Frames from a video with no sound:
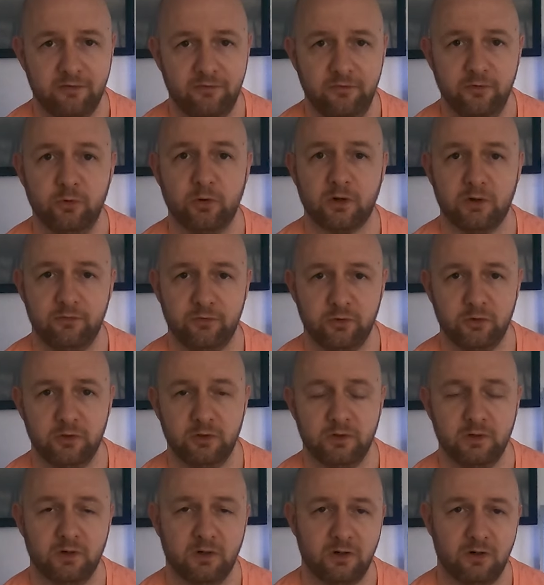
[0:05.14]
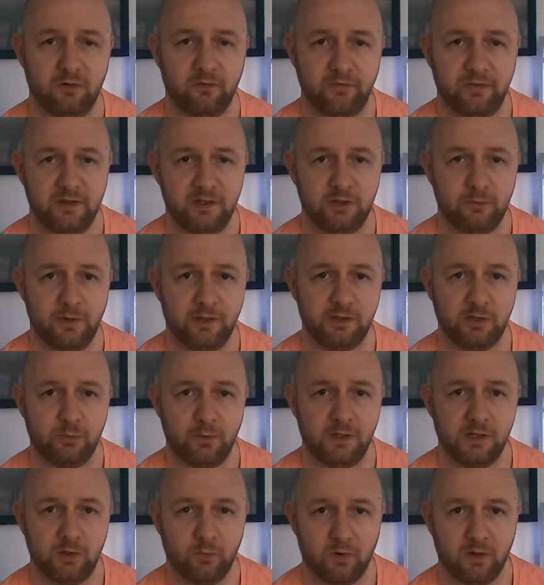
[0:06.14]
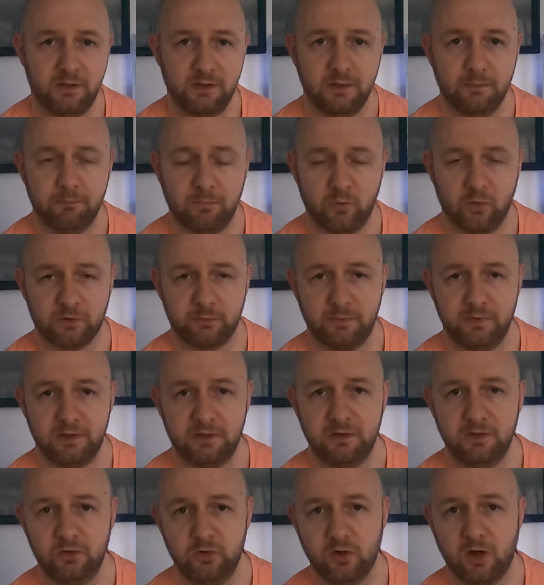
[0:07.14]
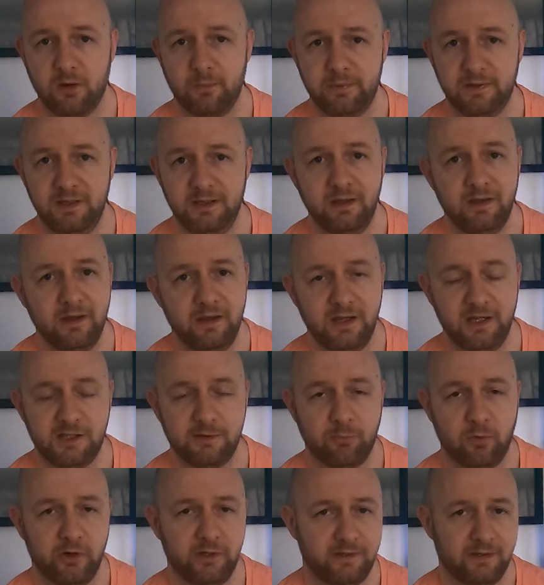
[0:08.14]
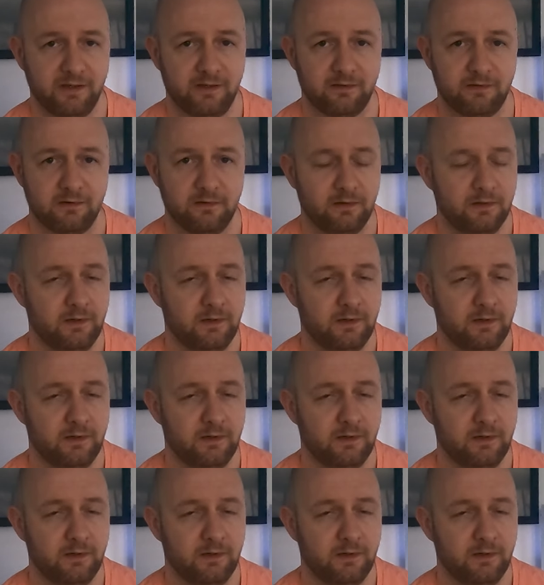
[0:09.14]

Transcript: full review of the 2021 Boardman URB 8.8.